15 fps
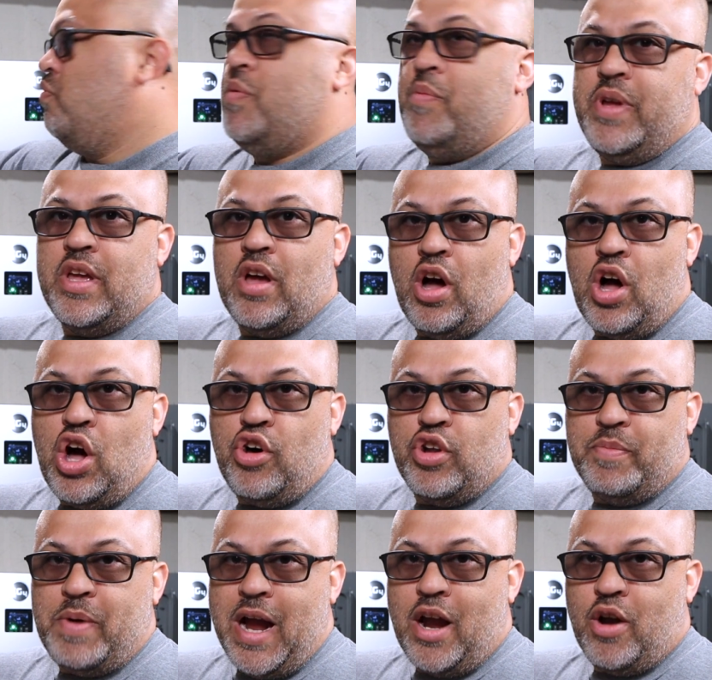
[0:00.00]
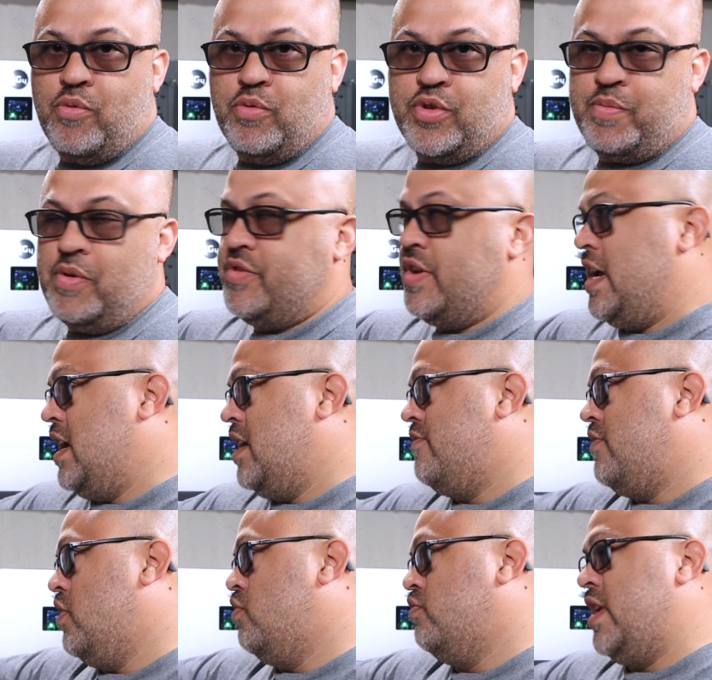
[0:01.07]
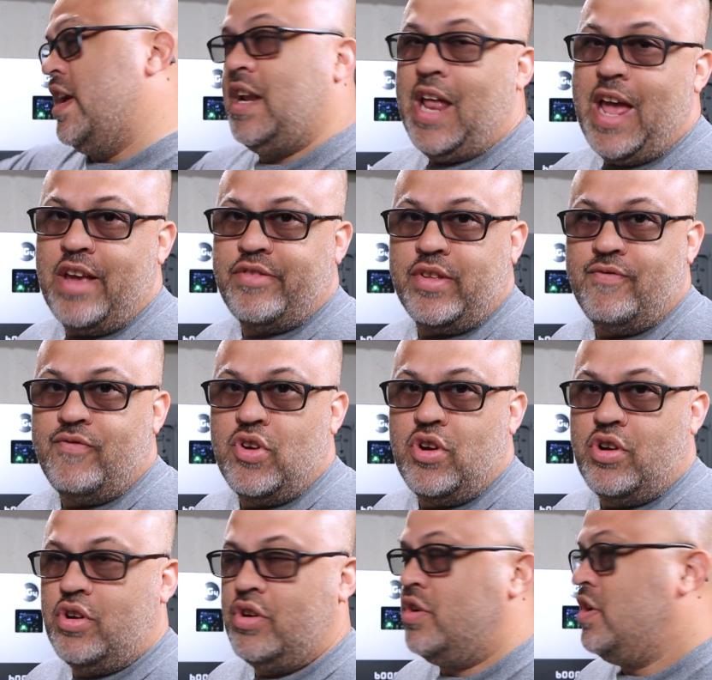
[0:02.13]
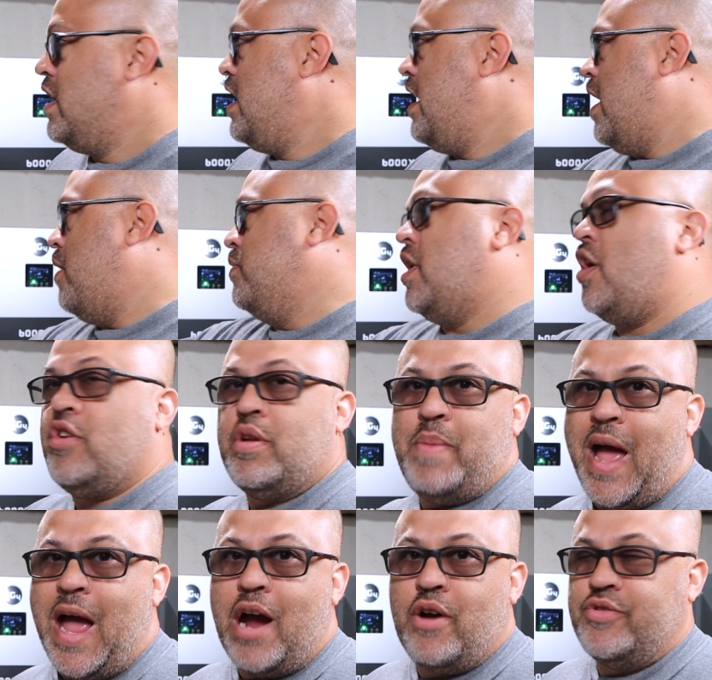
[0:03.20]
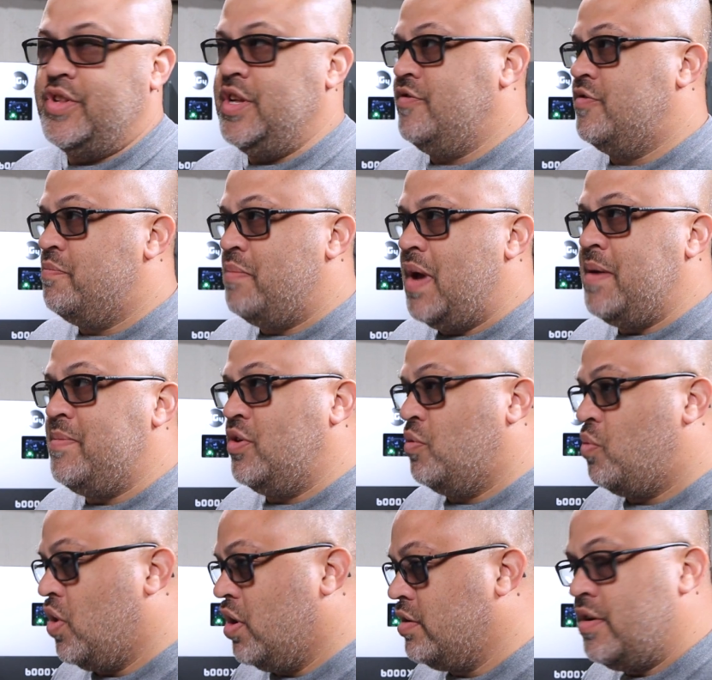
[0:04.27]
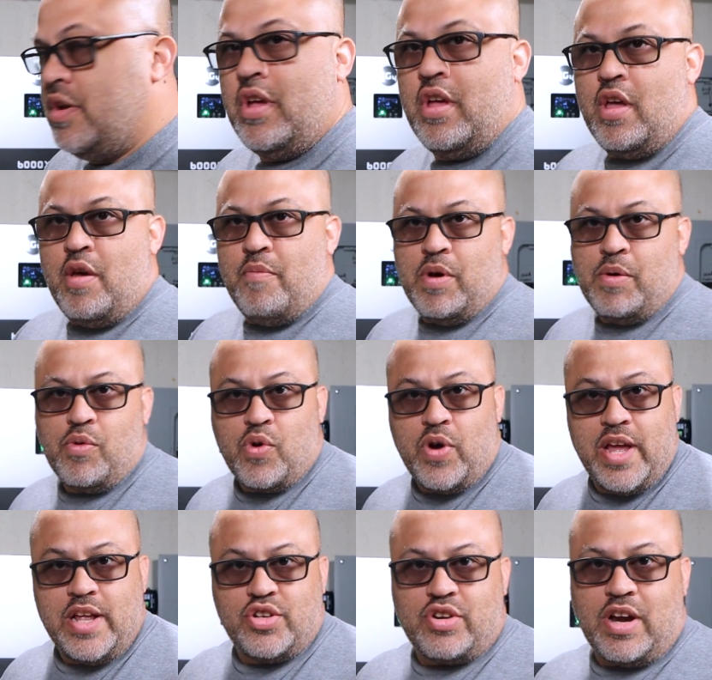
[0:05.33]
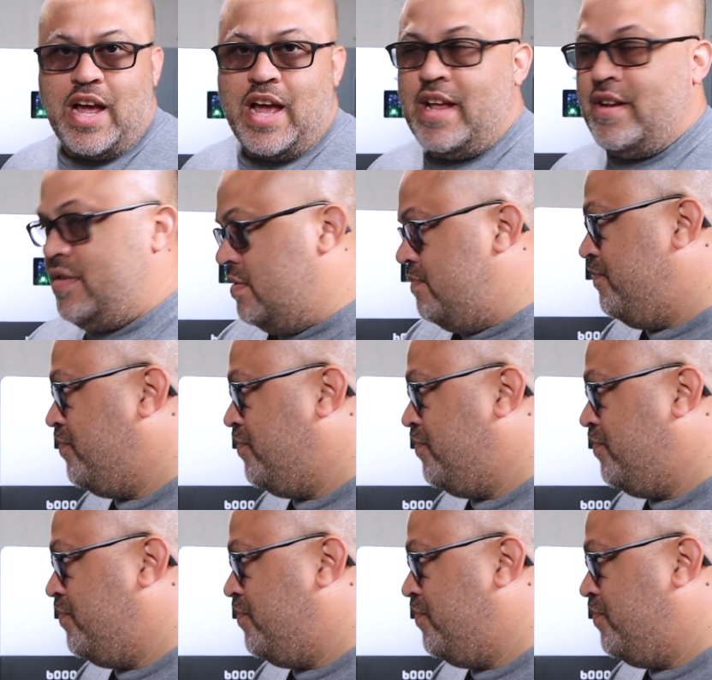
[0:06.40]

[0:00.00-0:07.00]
when we get all the power we're supposed to have on that last inverter. And when all the power is even, maybe it'll work. But we'll go ahead and try it.